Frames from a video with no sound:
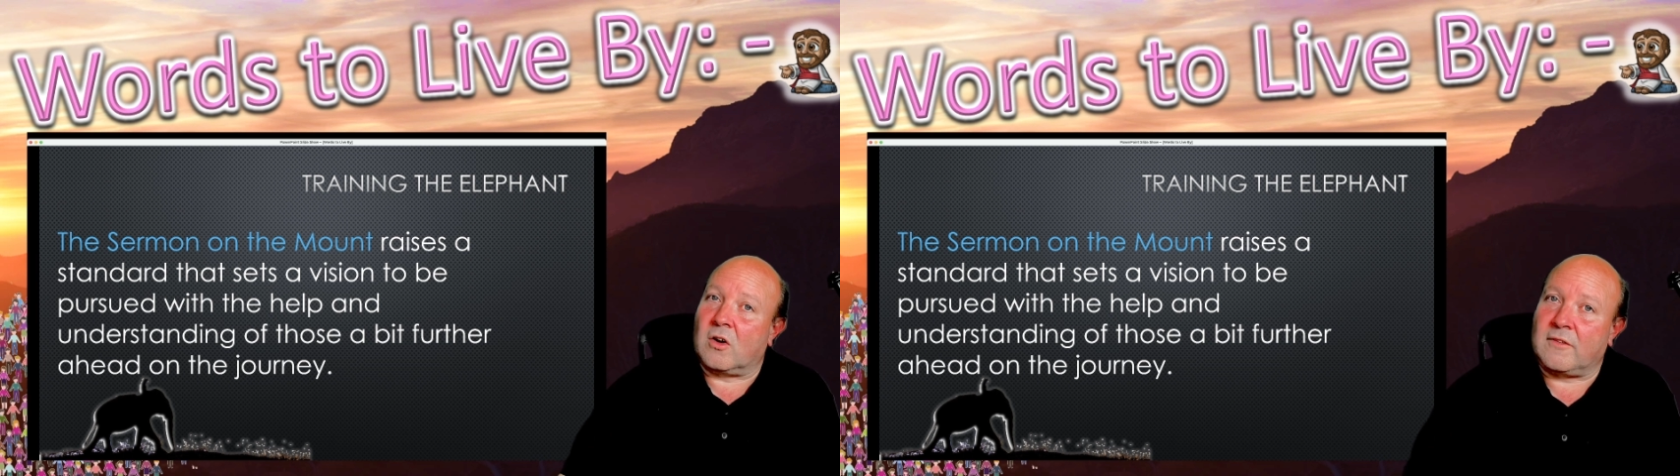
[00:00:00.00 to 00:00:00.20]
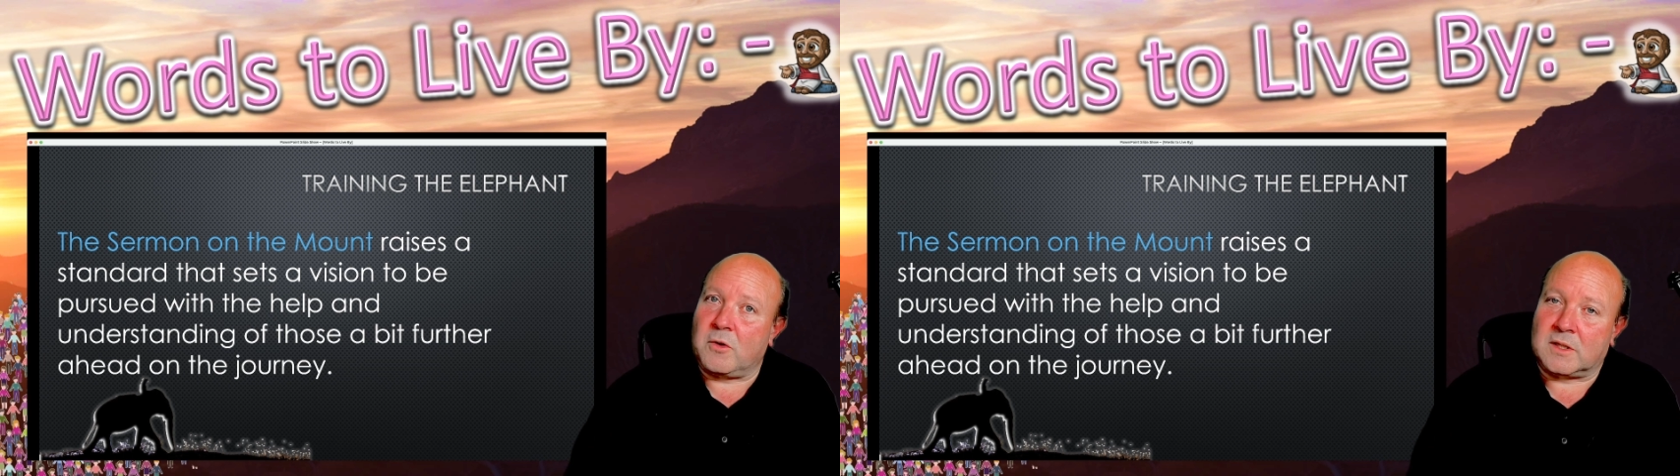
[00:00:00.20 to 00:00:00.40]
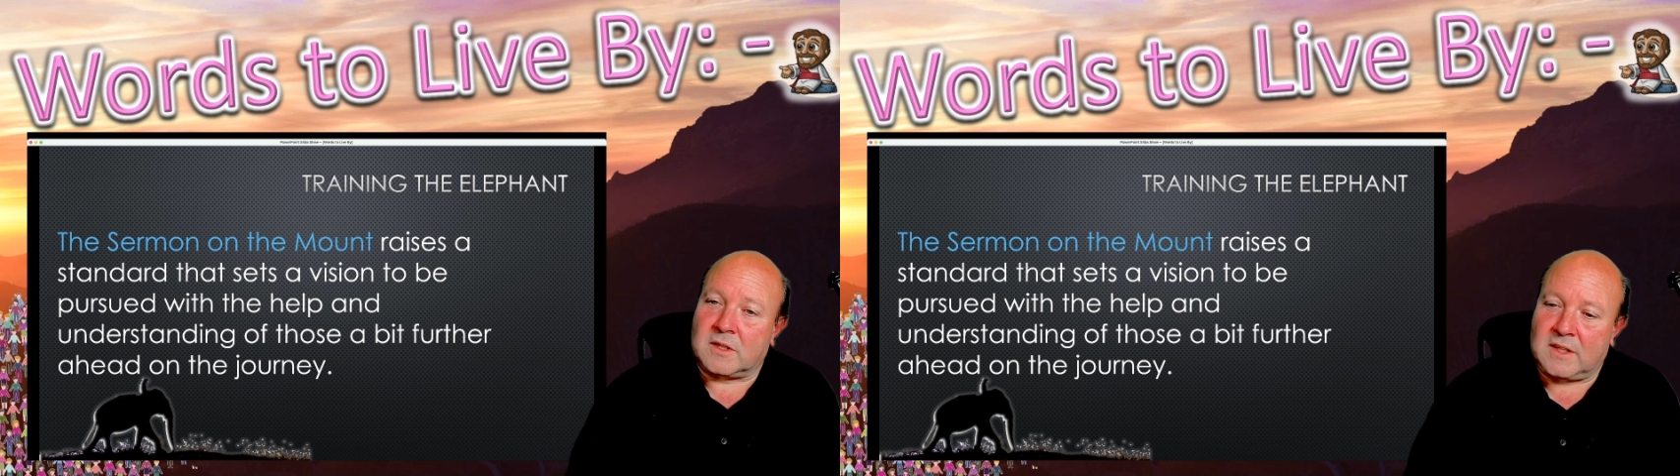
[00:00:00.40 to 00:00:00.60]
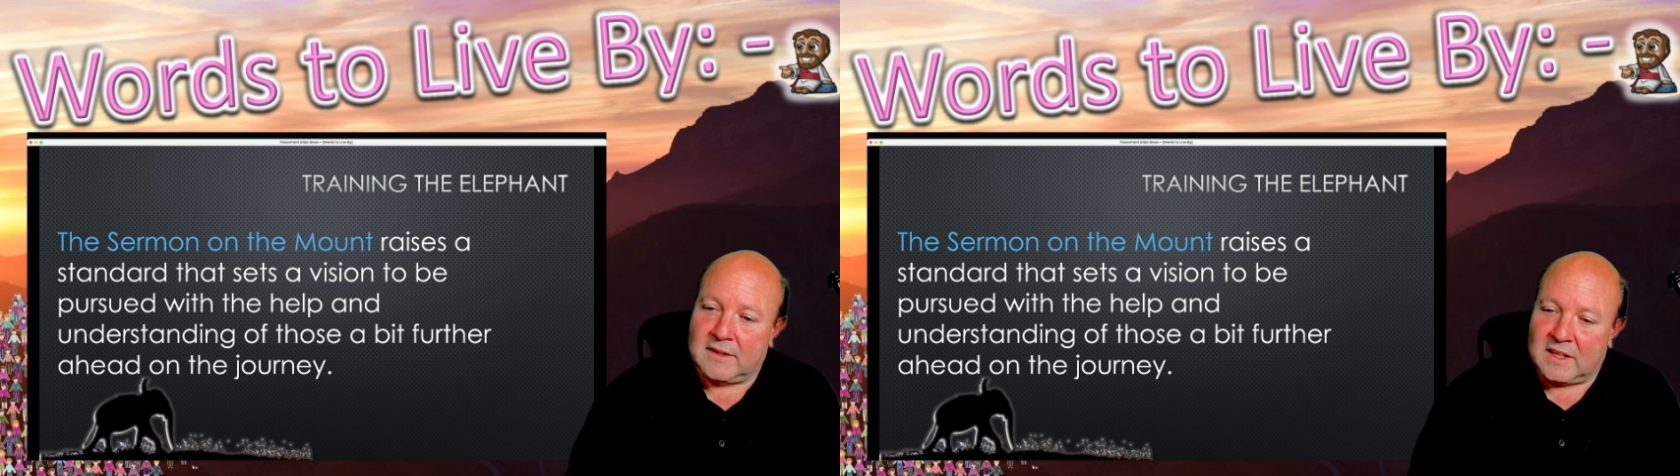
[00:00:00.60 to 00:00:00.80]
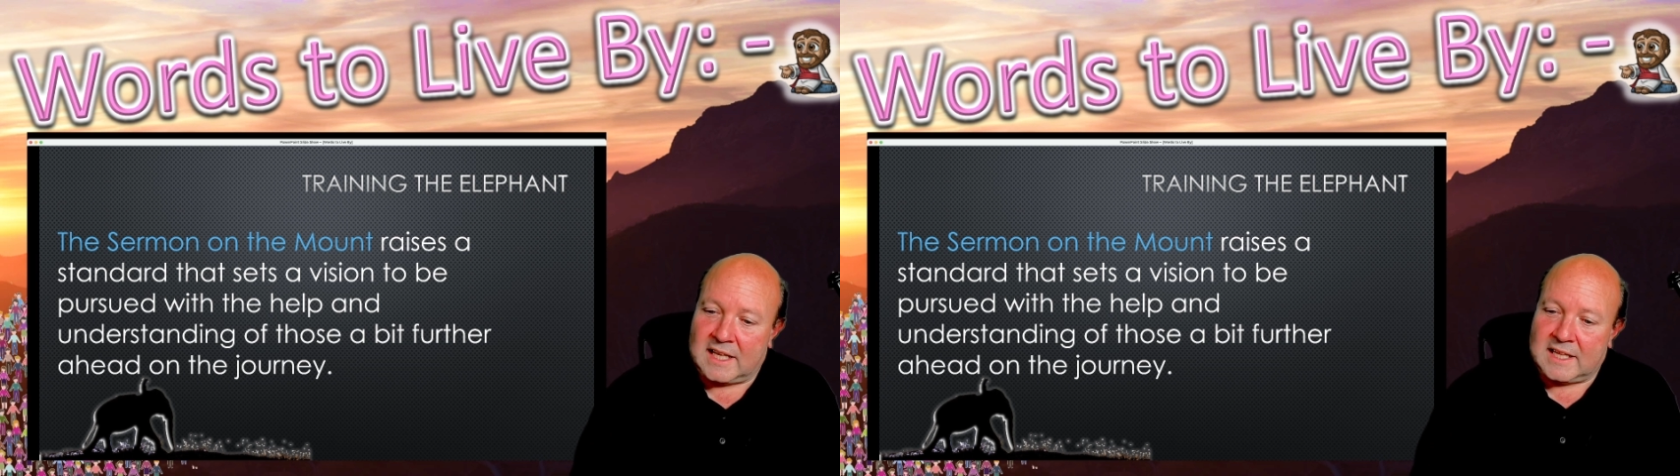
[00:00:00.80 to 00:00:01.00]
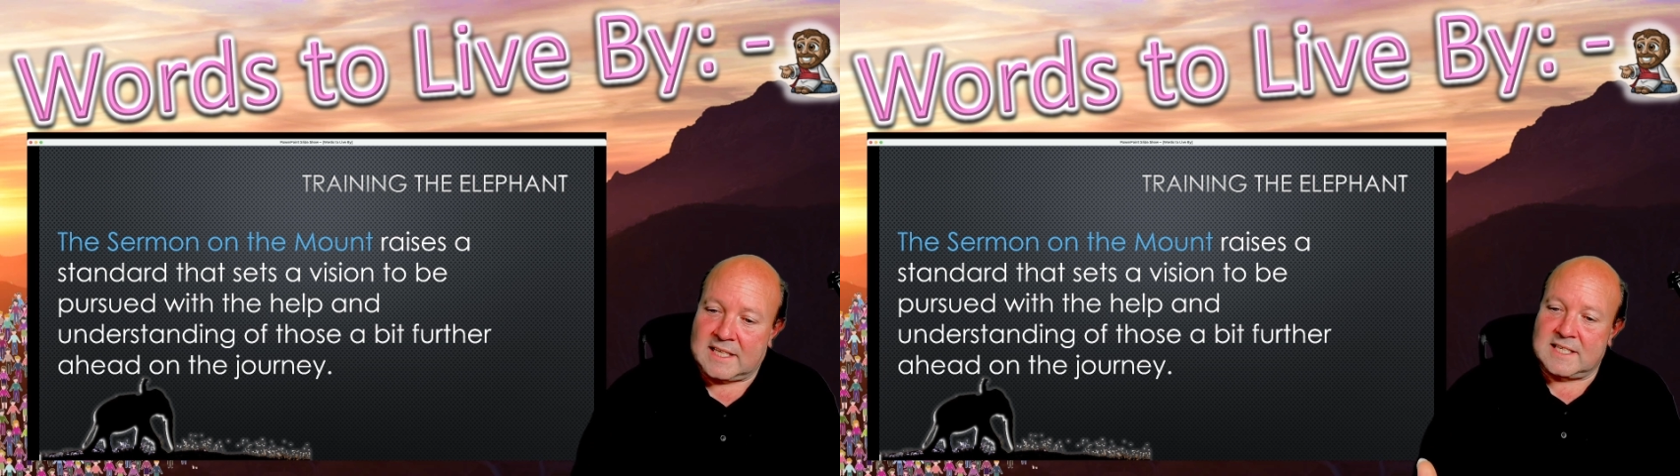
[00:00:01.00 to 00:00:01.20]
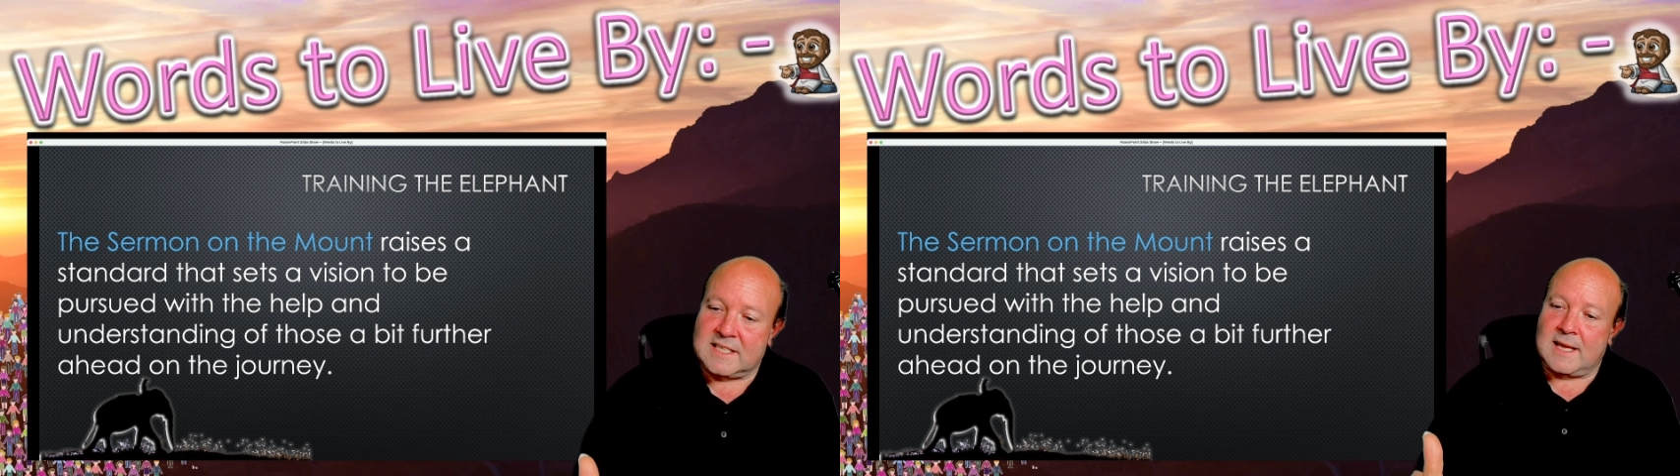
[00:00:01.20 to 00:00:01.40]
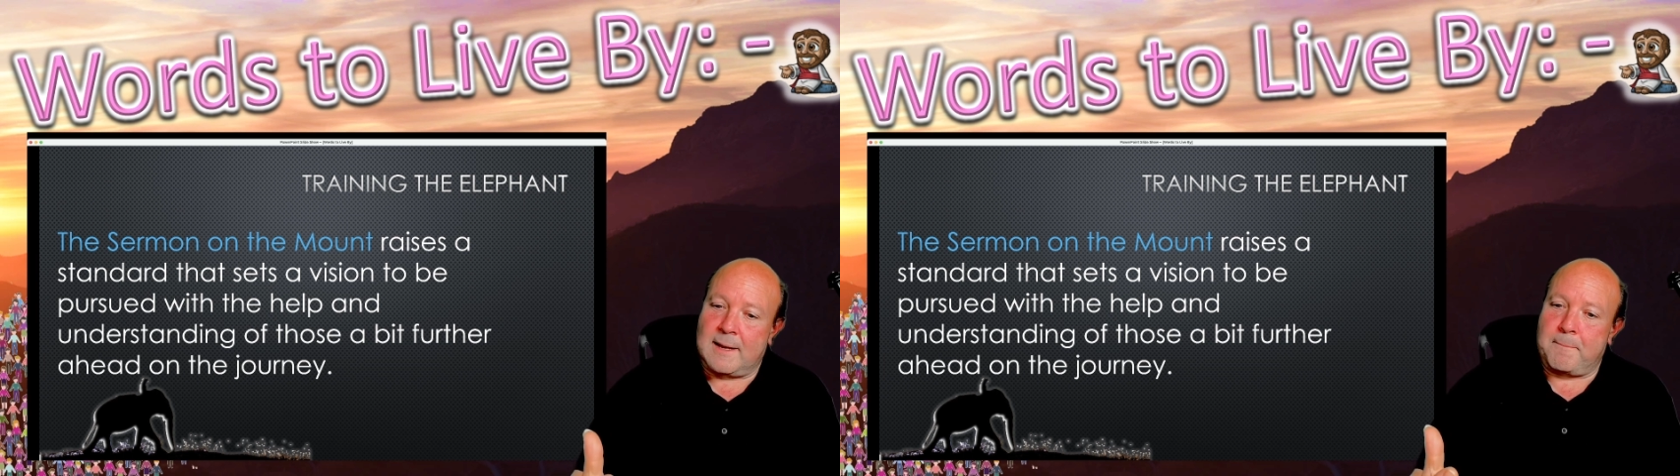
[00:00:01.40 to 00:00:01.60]
if you want to think of it like this,
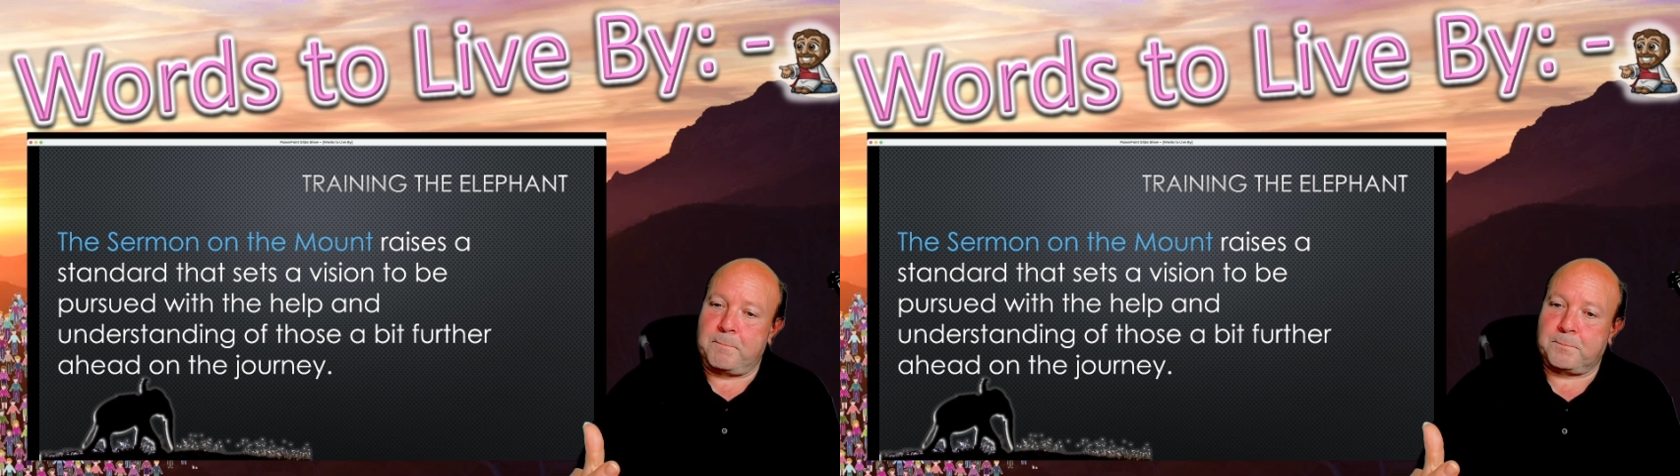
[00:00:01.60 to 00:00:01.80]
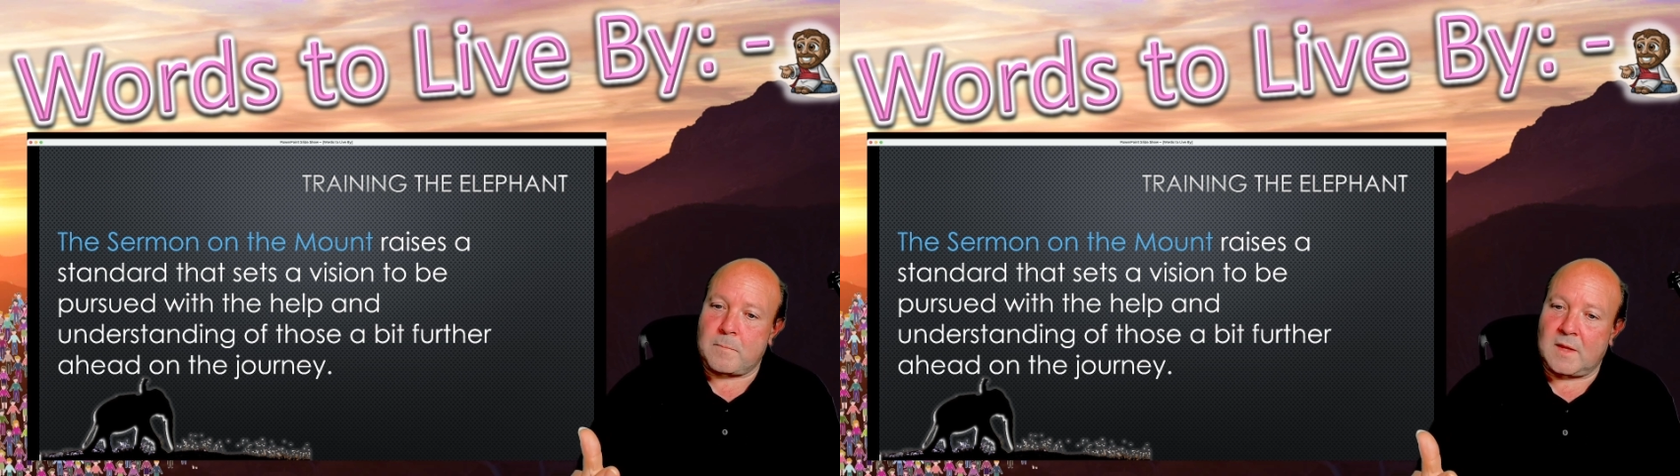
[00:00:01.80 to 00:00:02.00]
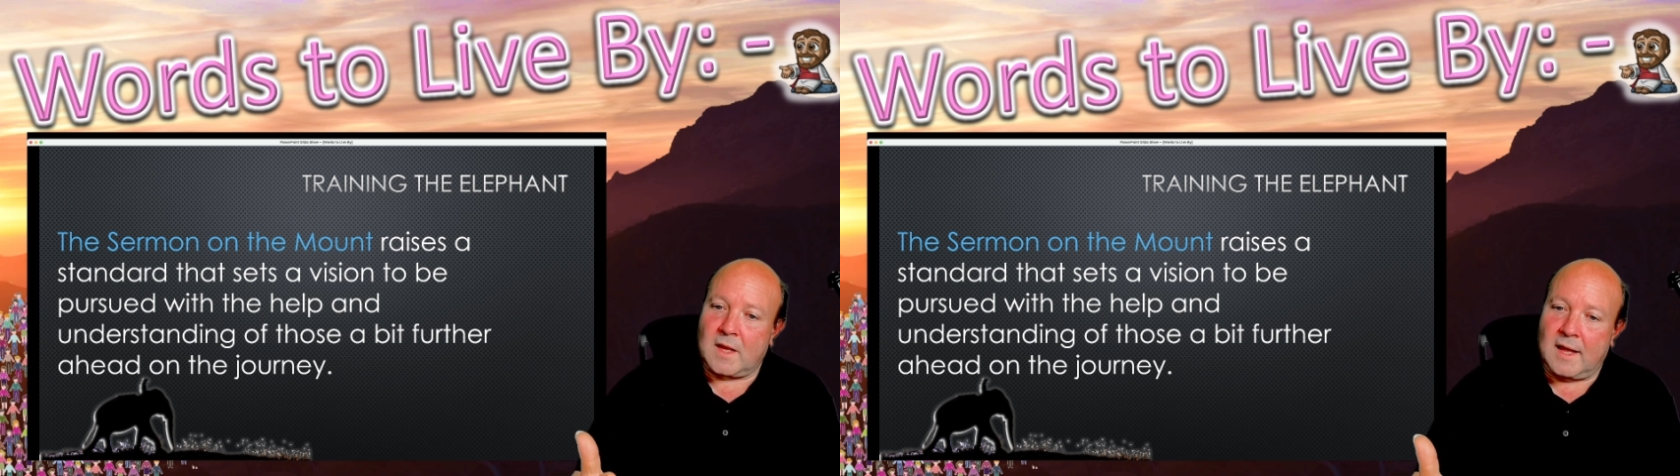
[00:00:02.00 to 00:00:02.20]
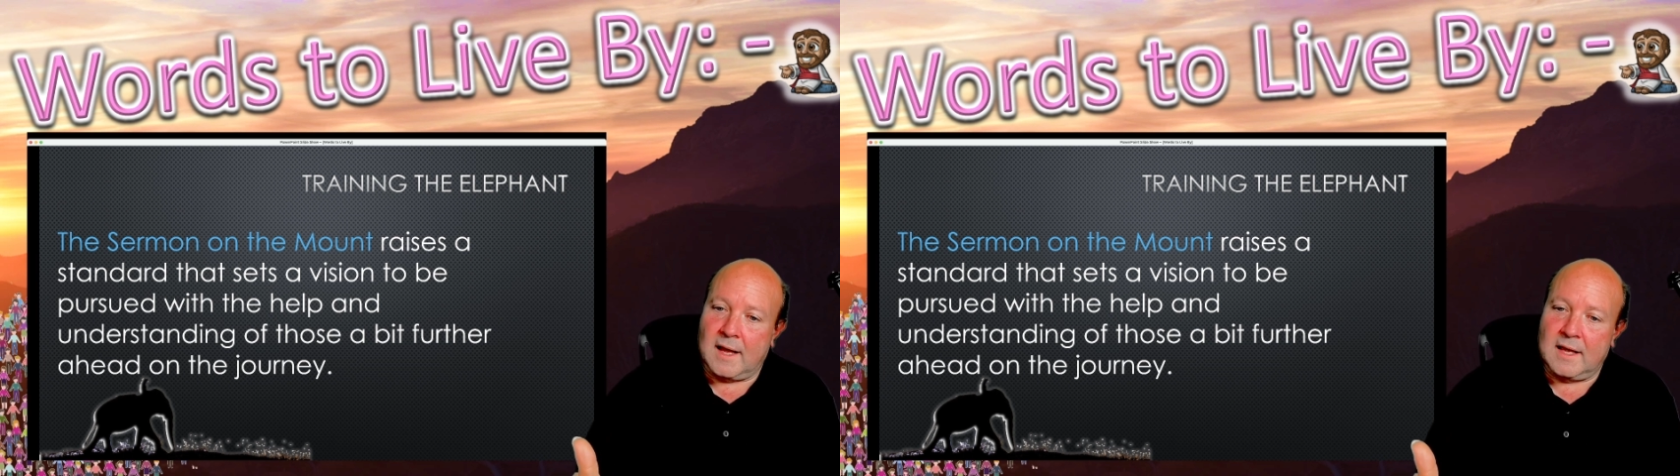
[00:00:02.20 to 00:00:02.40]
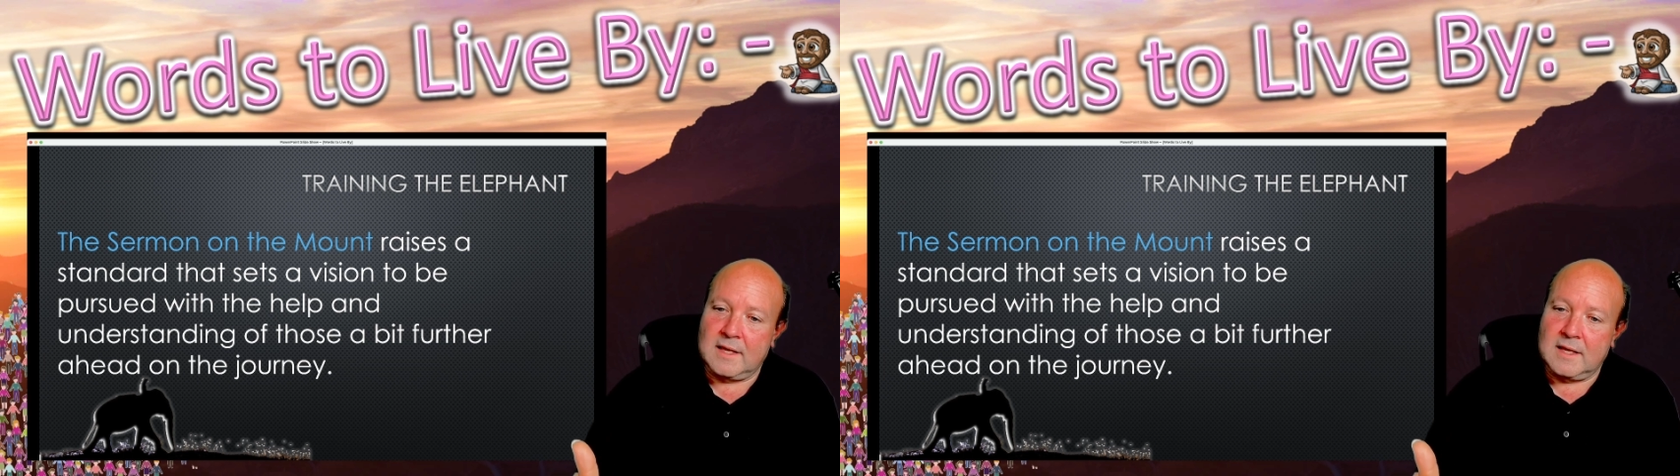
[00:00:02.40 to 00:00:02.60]
is I find